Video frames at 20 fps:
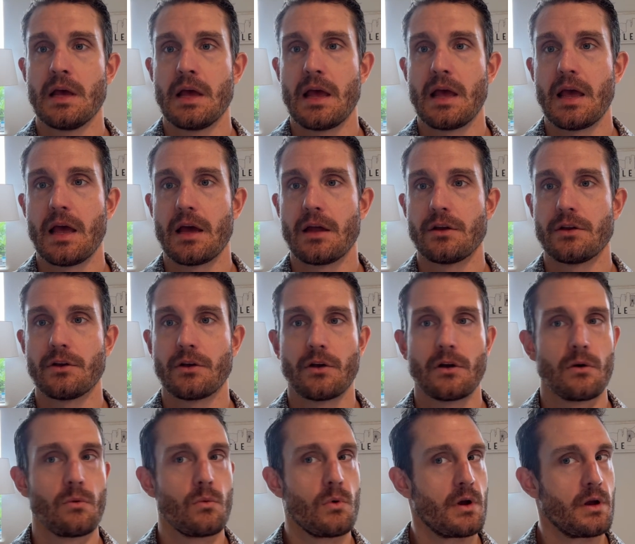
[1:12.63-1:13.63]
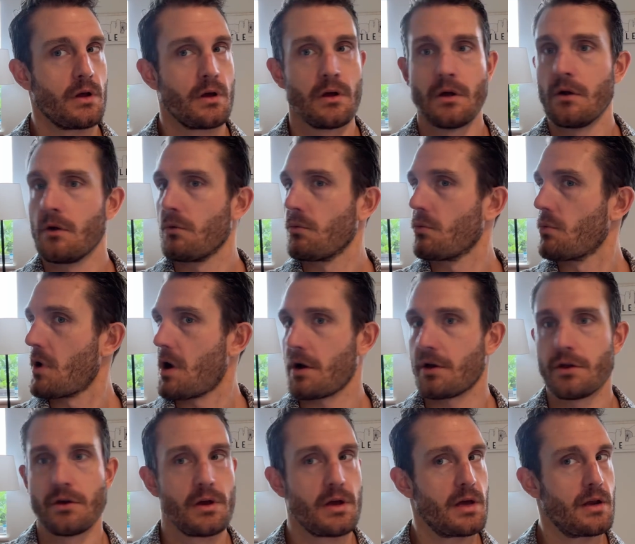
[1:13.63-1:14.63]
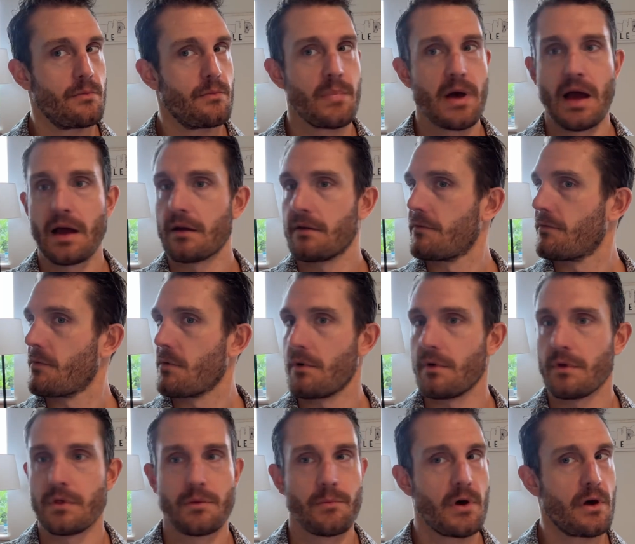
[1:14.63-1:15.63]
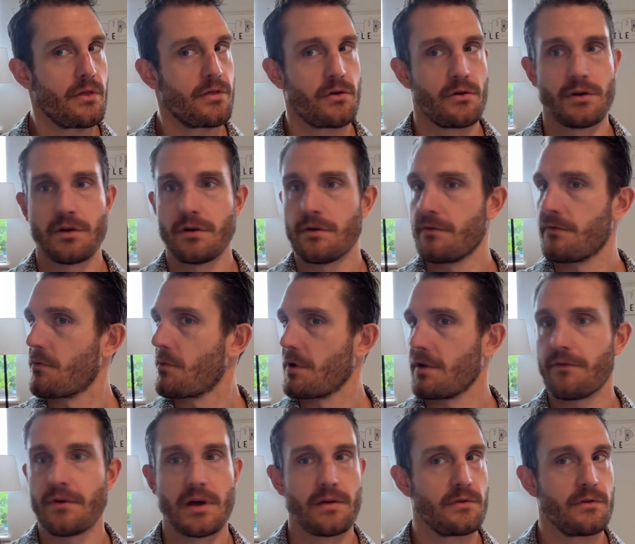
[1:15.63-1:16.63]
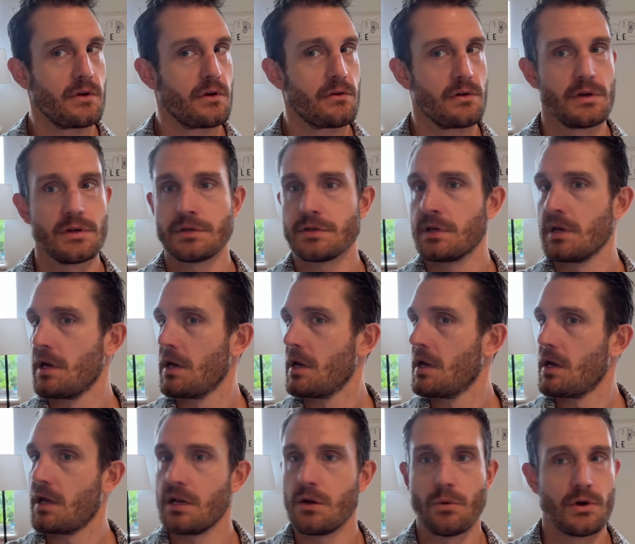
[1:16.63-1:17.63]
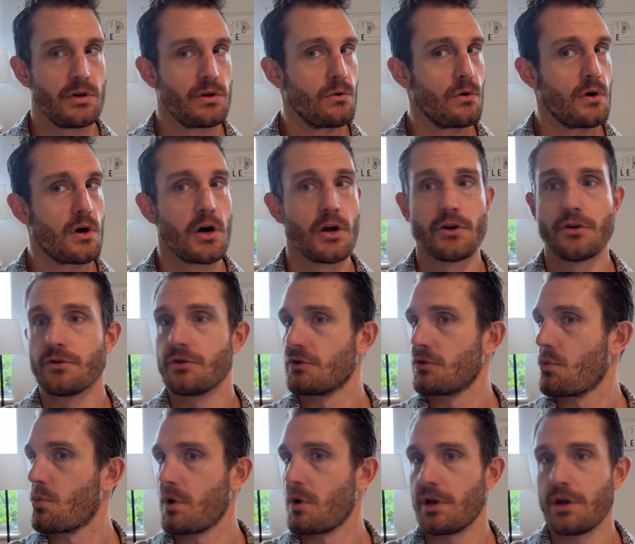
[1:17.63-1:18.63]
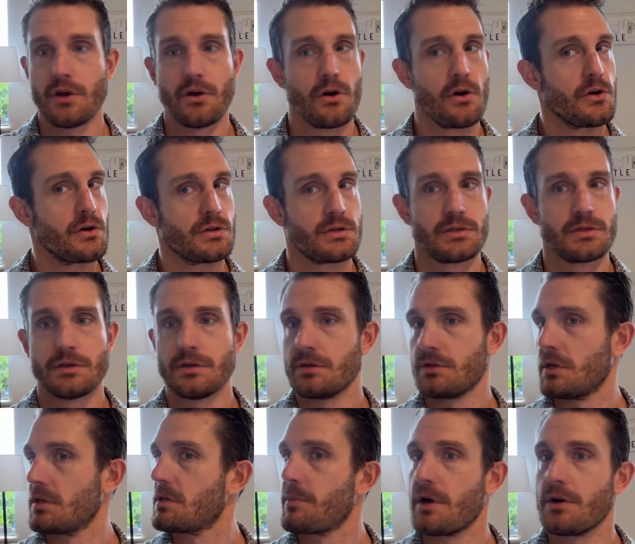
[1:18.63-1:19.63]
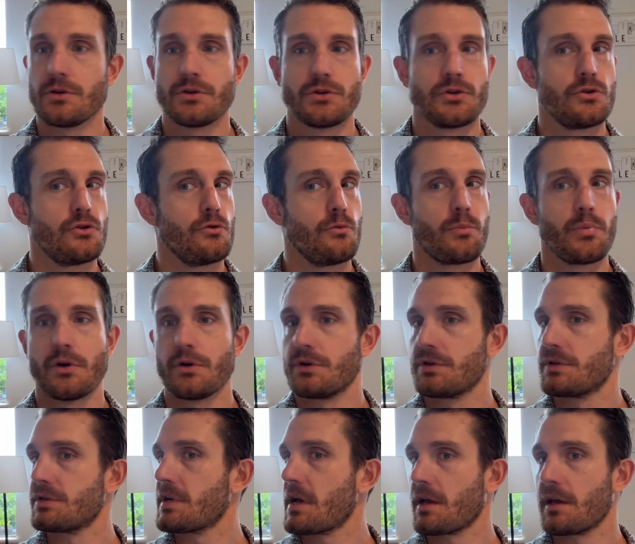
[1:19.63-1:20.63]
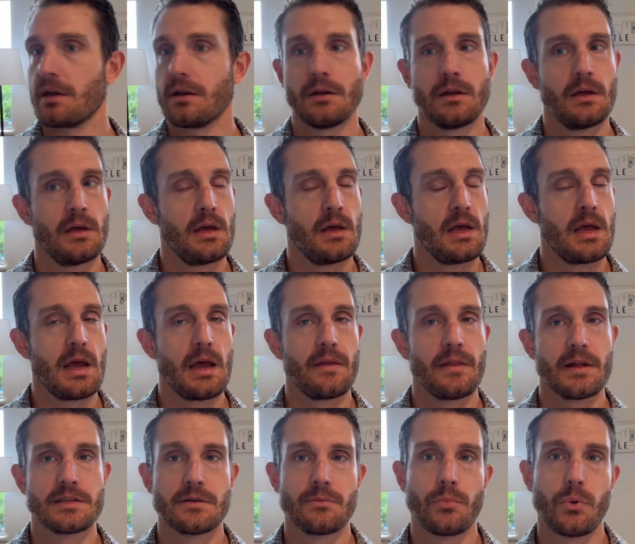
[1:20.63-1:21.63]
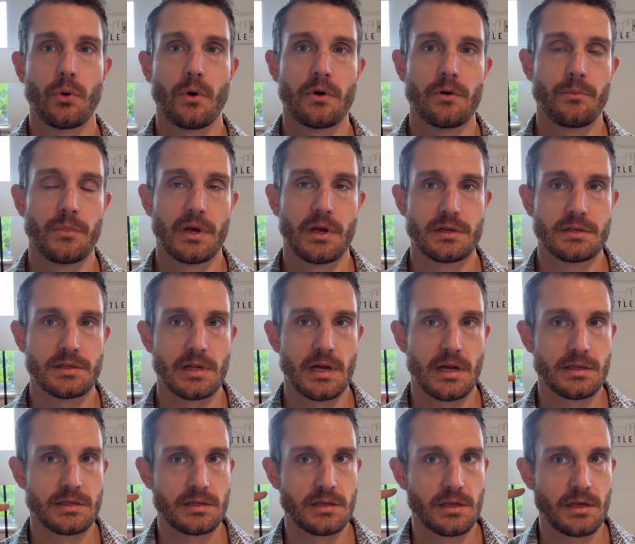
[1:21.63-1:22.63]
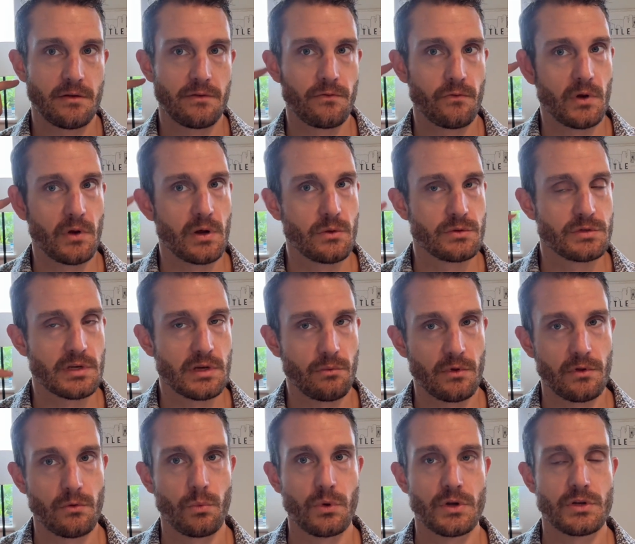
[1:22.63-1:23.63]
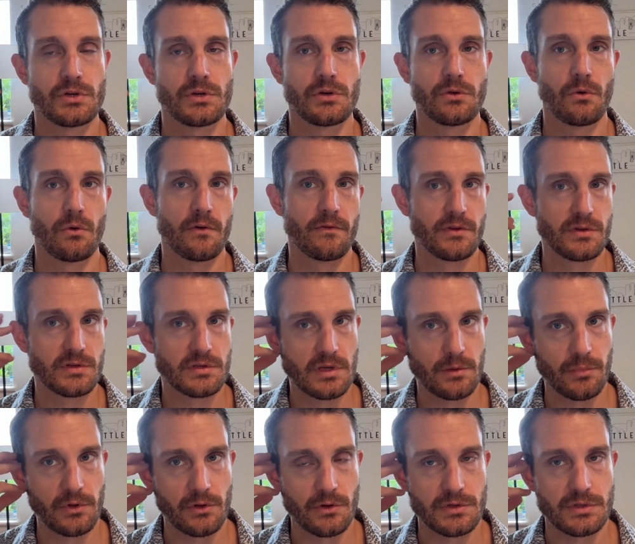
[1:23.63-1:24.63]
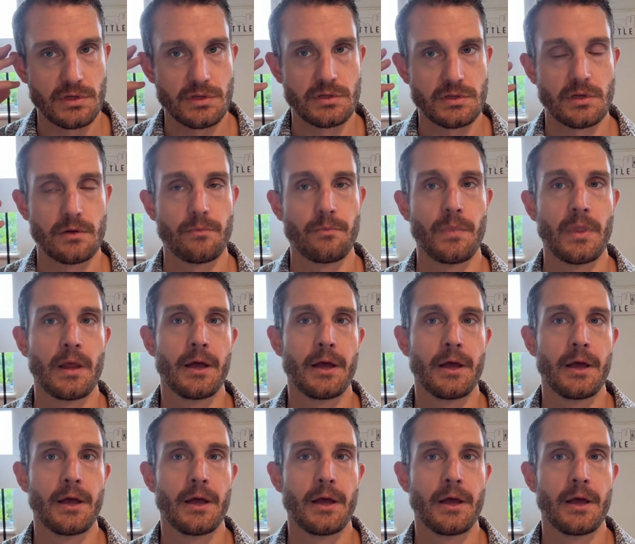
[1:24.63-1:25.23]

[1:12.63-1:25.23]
and you're gonna wanna rock your head back and forth about 30 to 45 degrees. You want to do 120 hertz, so it's about 2 per second. And that's important because that's the frequency with which your vestibular system